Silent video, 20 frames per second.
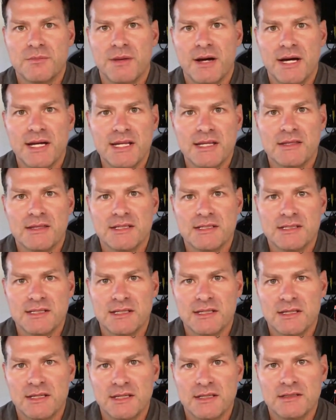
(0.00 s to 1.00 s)
body thinks
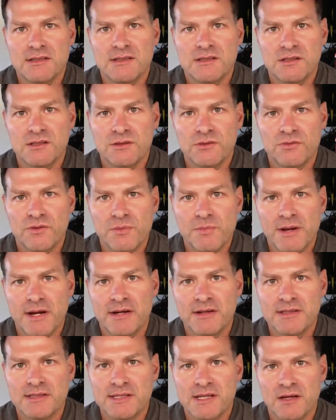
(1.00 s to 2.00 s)
it needs to
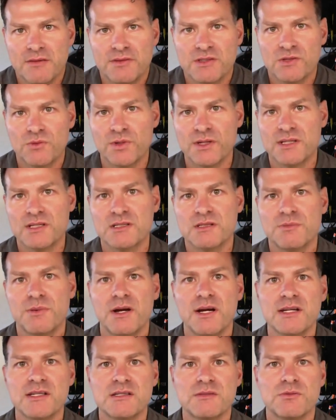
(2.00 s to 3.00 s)
repair itself as quick as
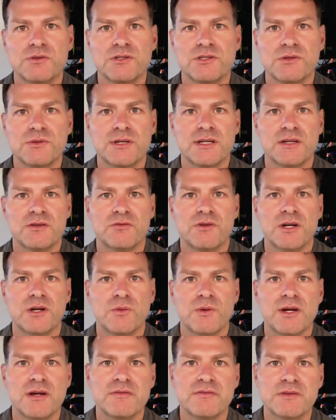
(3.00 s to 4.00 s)
possible so it can run
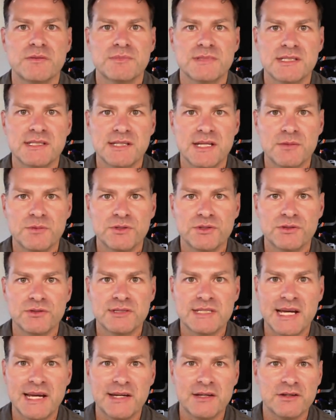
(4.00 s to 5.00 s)
away from saber-toothed
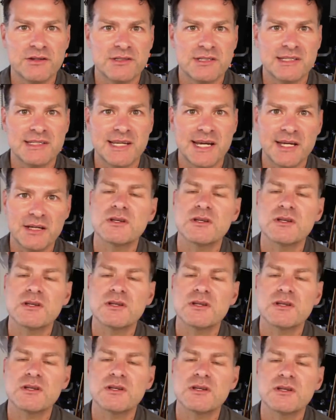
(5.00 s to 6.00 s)
tigers and
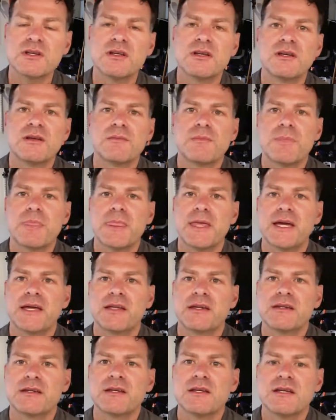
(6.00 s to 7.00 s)
dinosaurs.
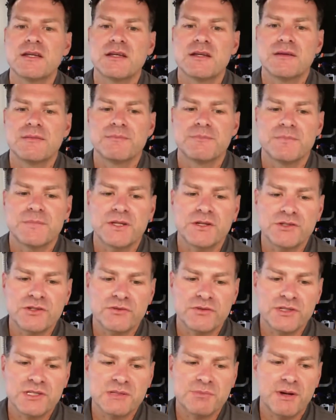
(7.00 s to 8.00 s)
And there's a
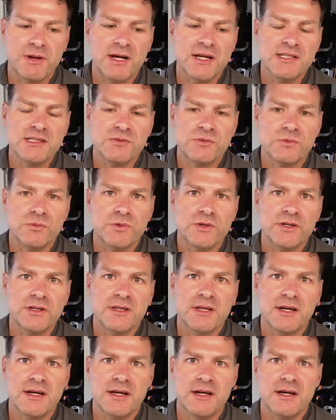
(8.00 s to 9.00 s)
response when we're in
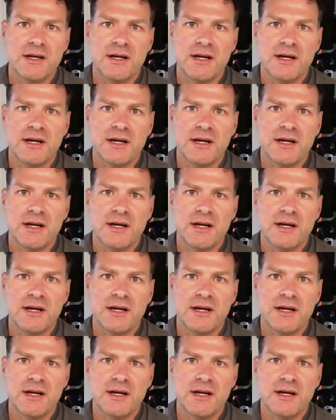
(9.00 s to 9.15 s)
the